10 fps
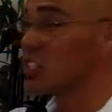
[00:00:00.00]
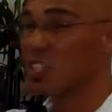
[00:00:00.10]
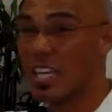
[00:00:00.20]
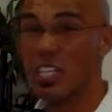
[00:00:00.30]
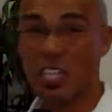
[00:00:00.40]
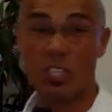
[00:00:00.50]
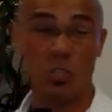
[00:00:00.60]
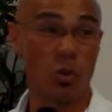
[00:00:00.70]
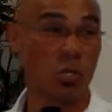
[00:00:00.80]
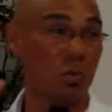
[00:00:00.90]
The second thing
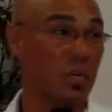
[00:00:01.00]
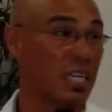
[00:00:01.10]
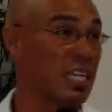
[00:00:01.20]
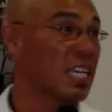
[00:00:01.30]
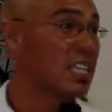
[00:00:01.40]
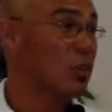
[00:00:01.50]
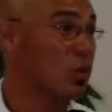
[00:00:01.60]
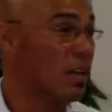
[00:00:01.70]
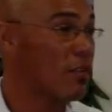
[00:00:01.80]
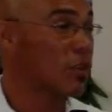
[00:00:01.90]
is going to be
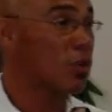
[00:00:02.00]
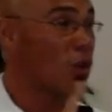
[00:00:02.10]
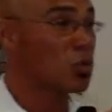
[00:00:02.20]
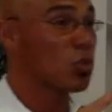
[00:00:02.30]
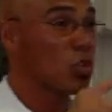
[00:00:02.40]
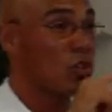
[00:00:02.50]
that whenever you also